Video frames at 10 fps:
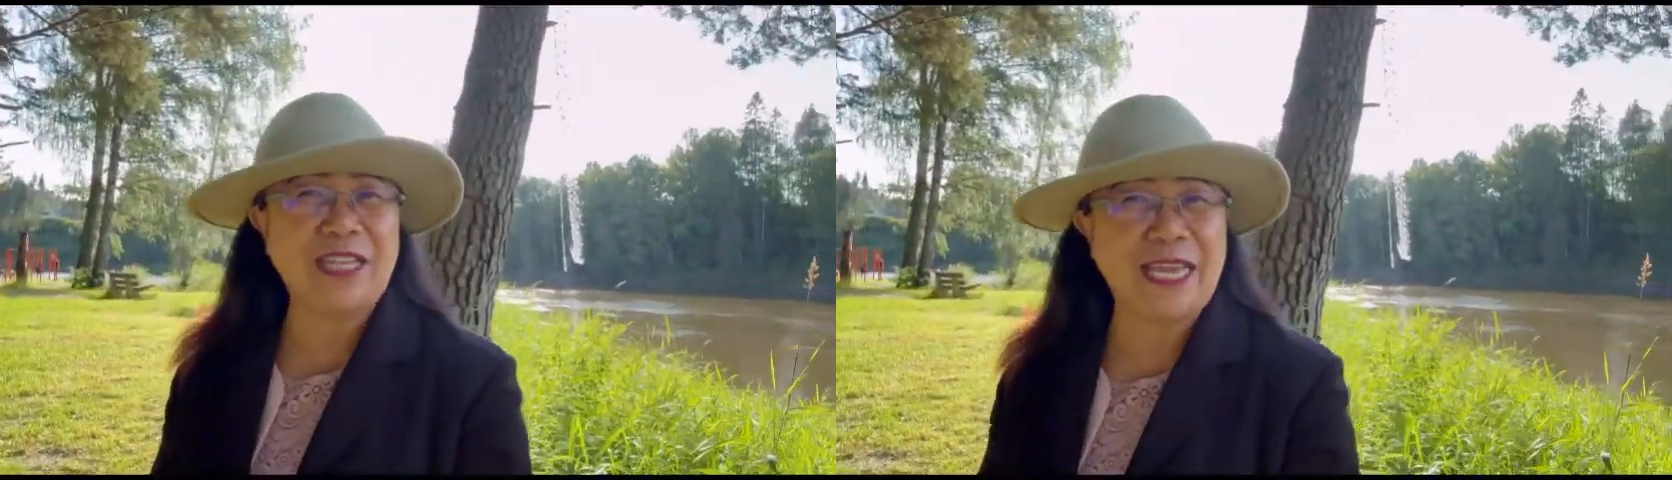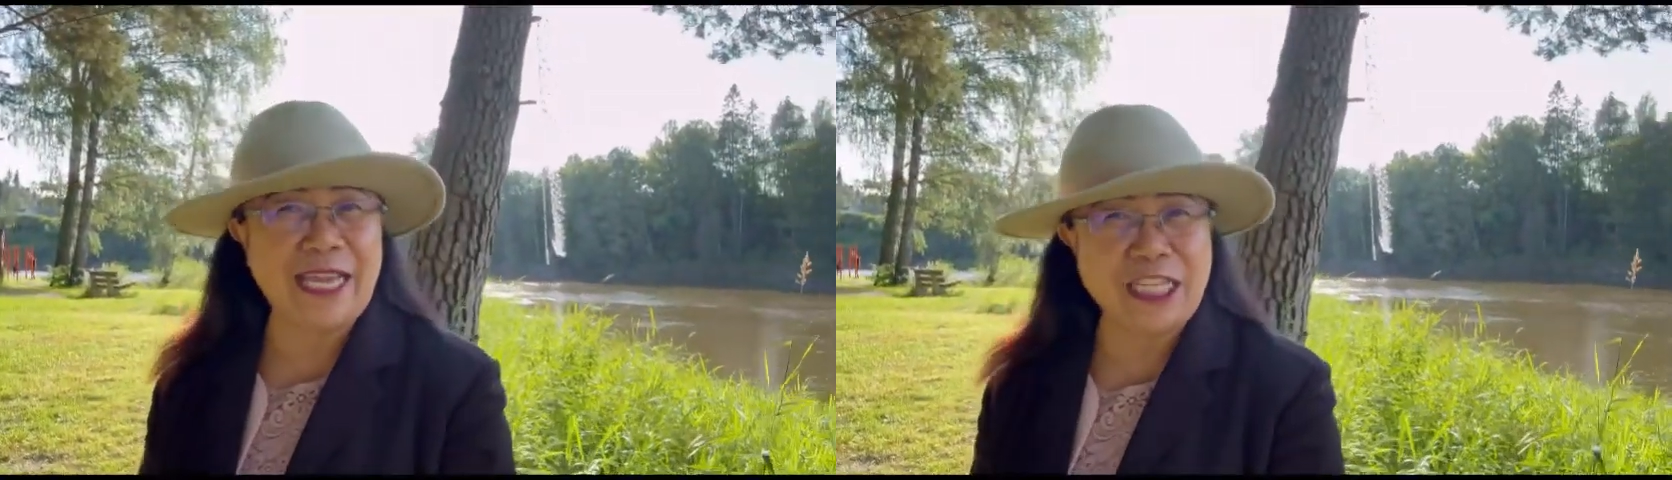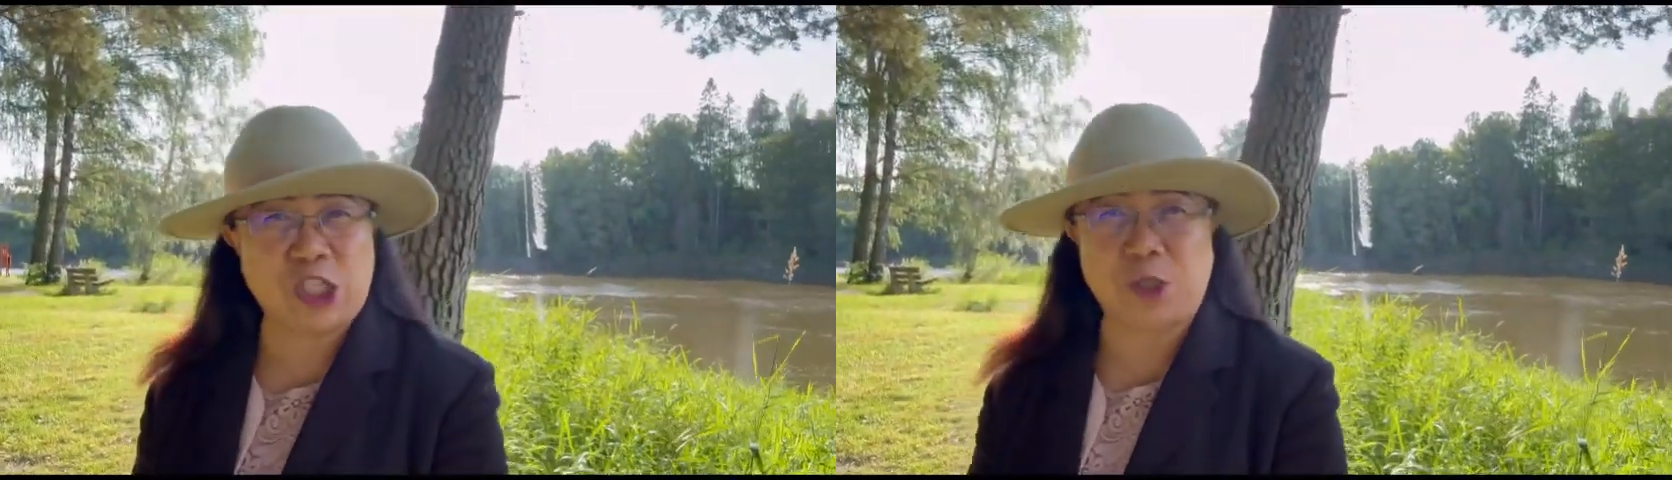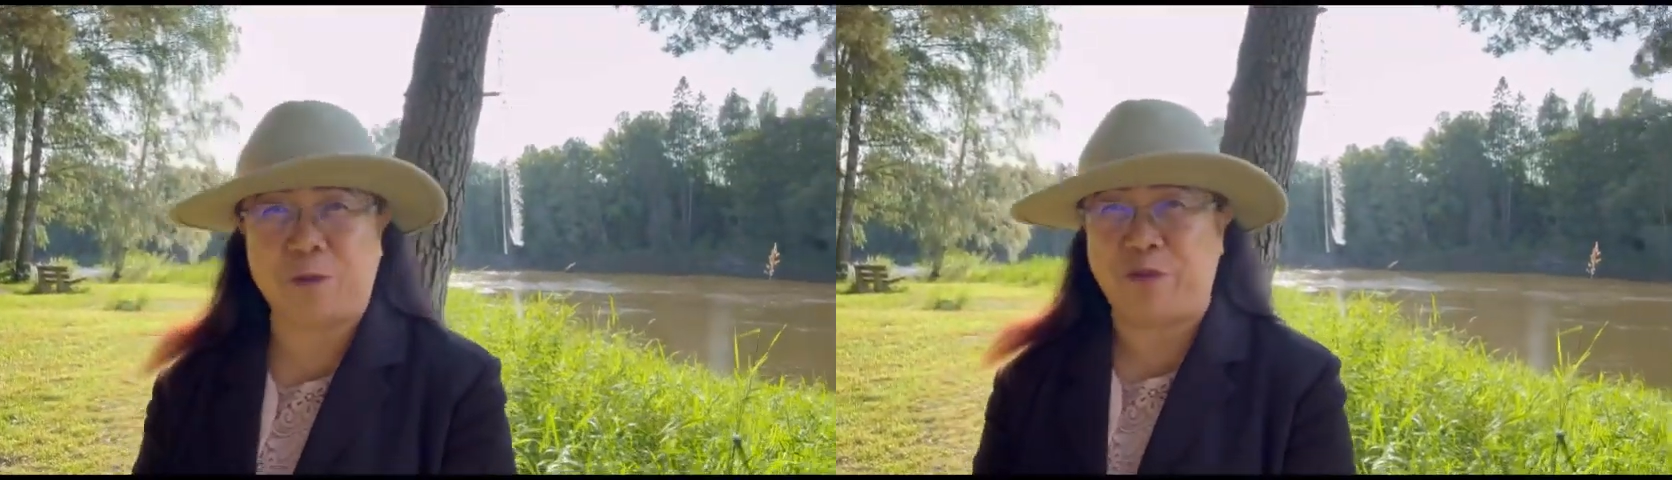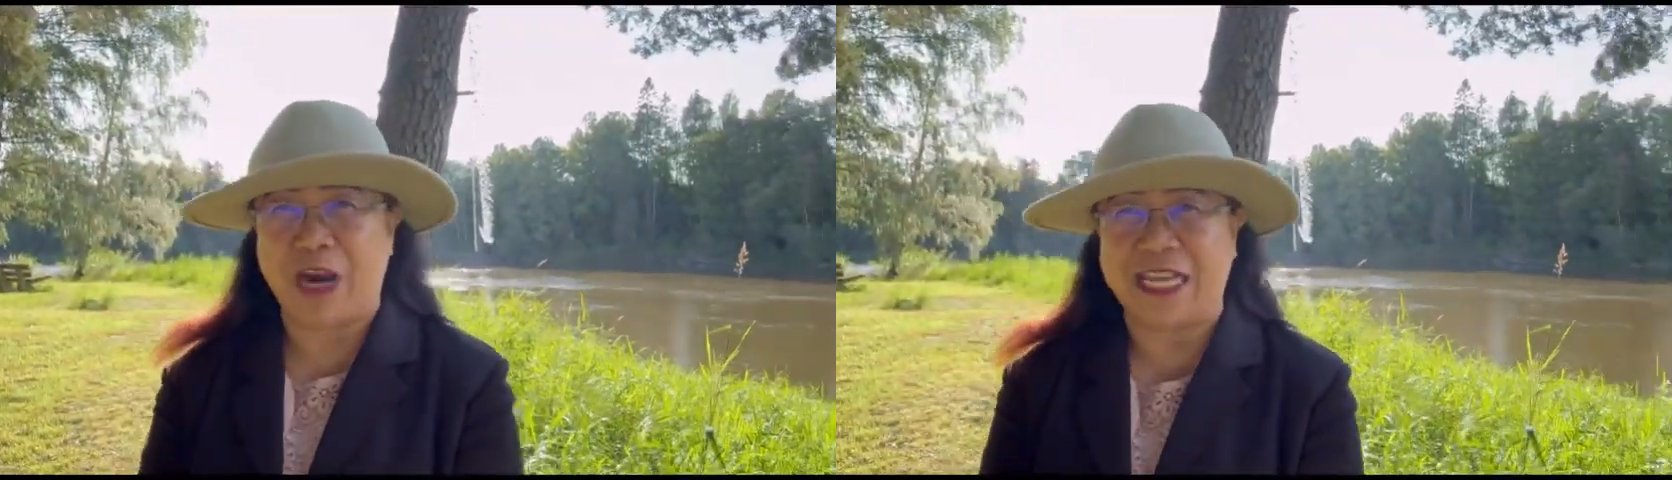His
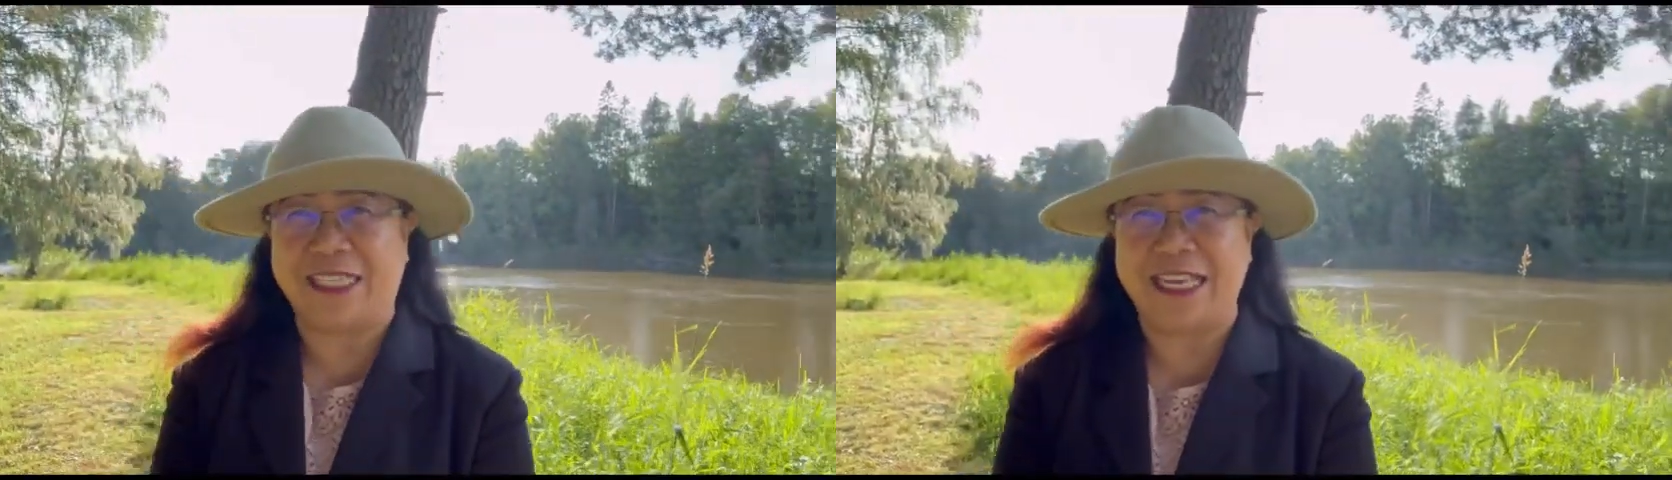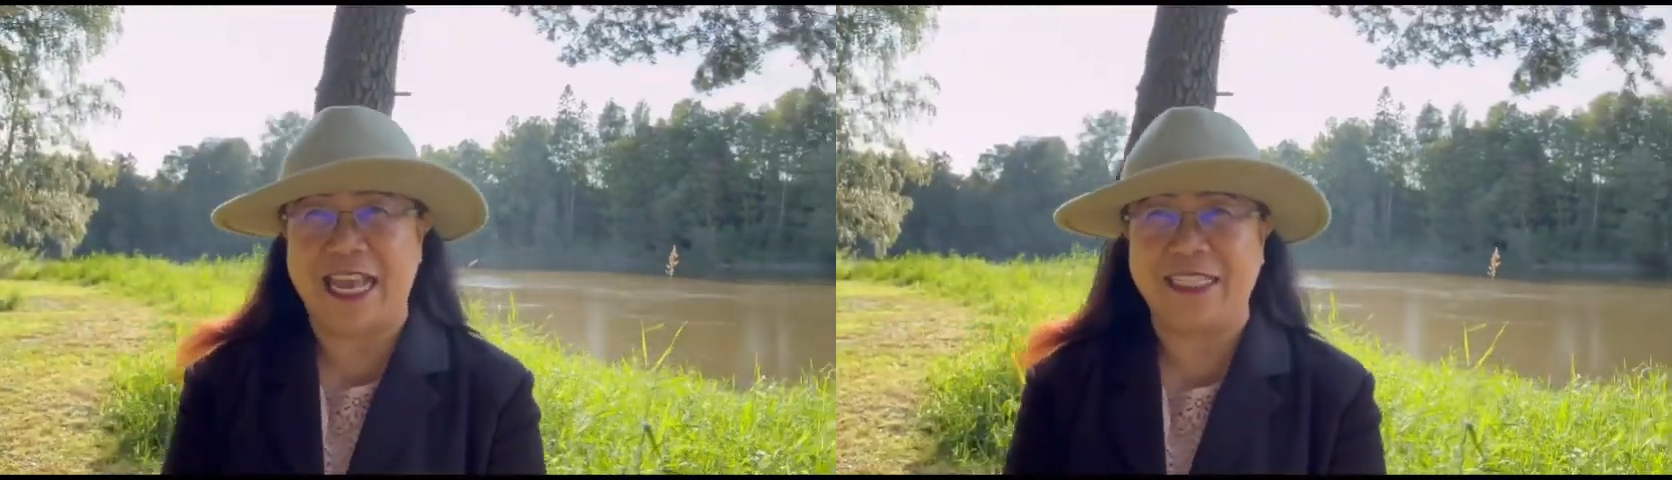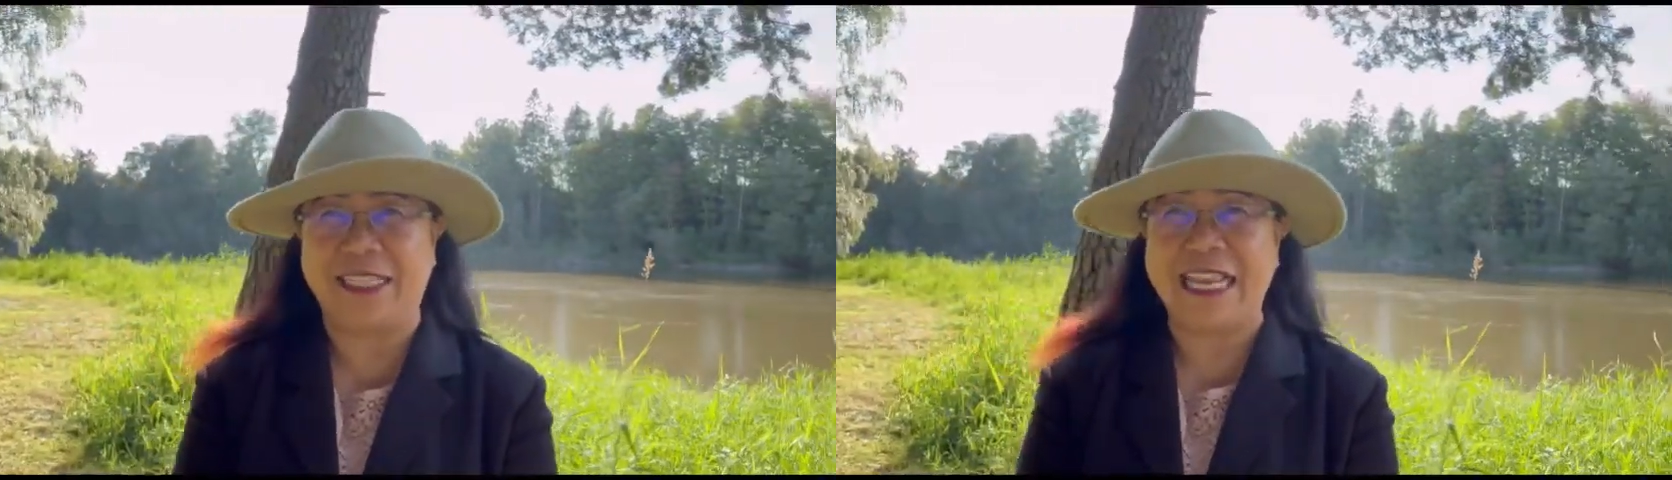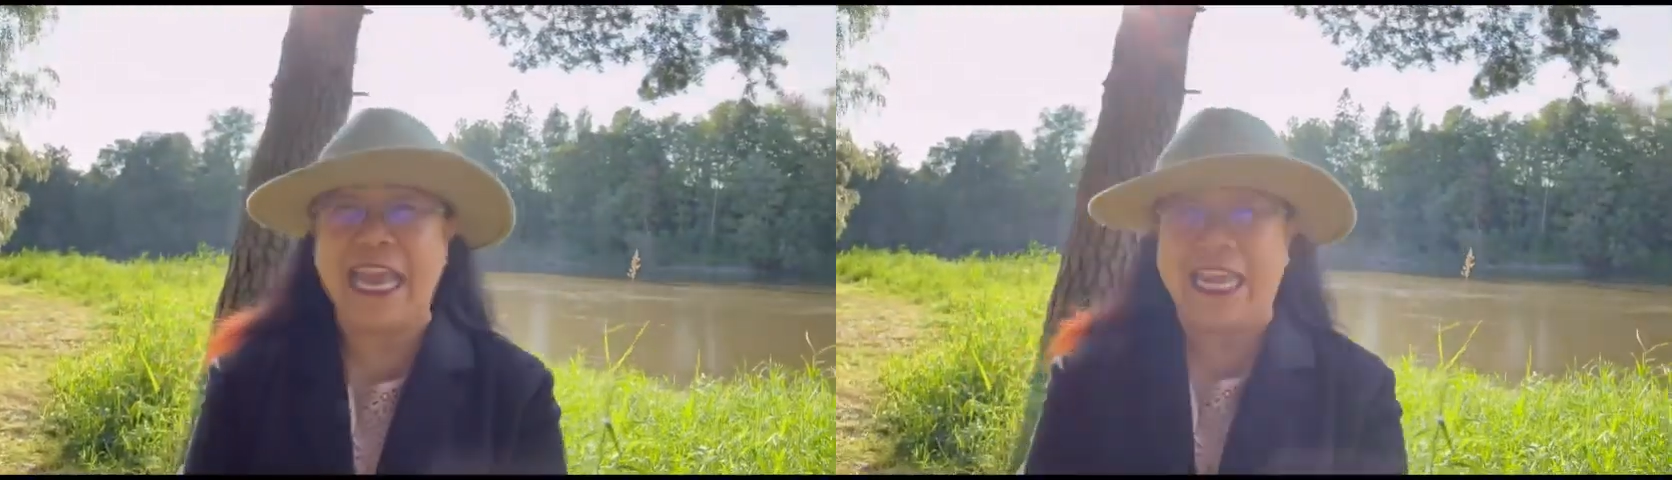presence